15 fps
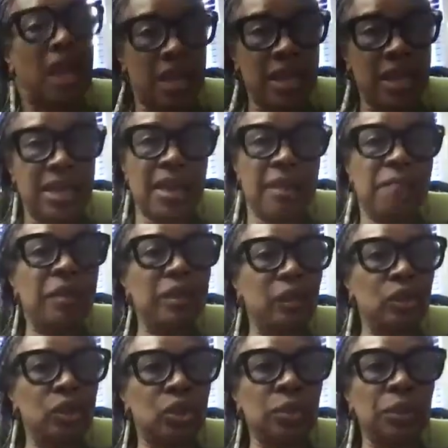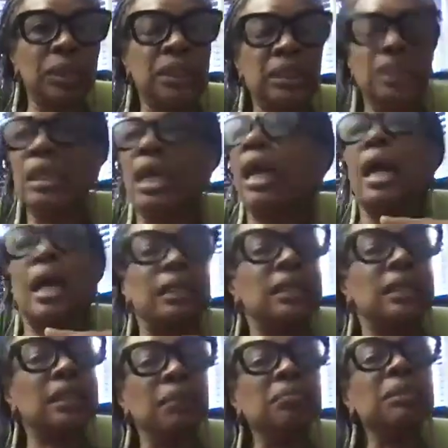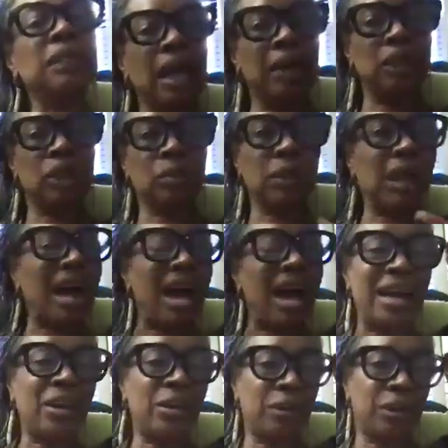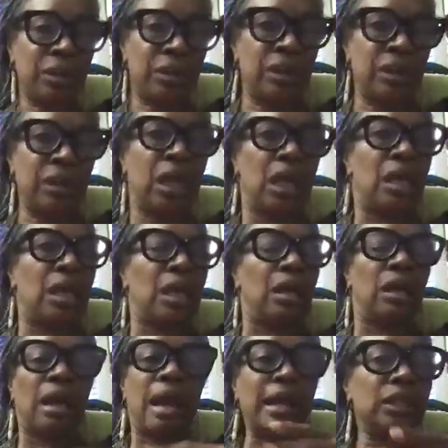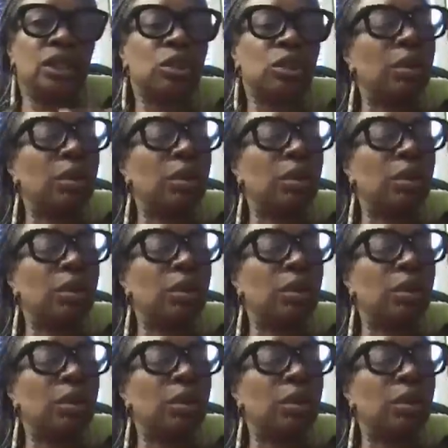and they gave me those choices. And sometimes when I just